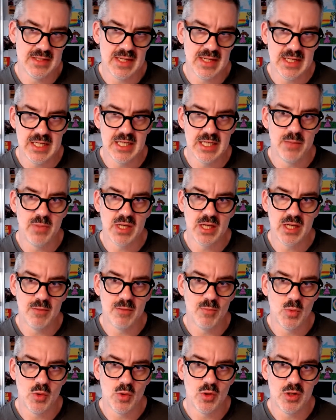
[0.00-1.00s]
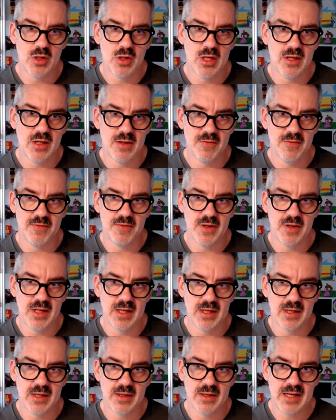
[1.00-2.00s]
I need to become more of,
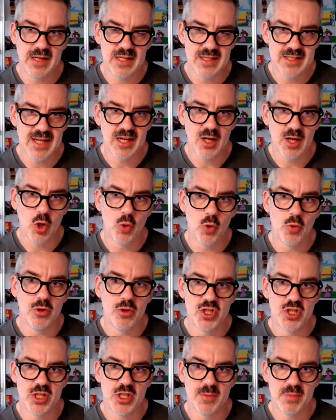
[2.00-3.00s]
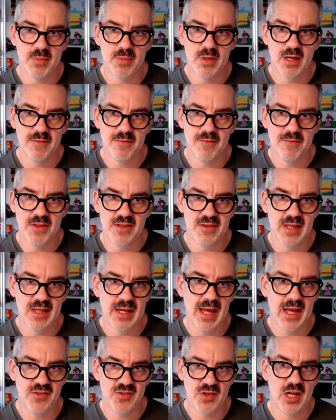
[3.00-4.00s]
I need to take ownership of this thing
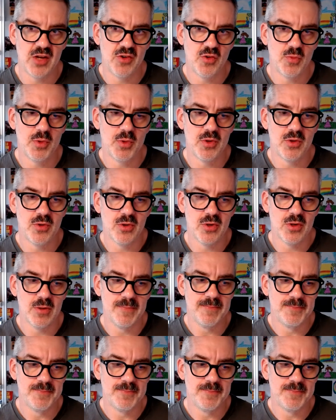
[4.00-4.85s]
as an entrepreneur.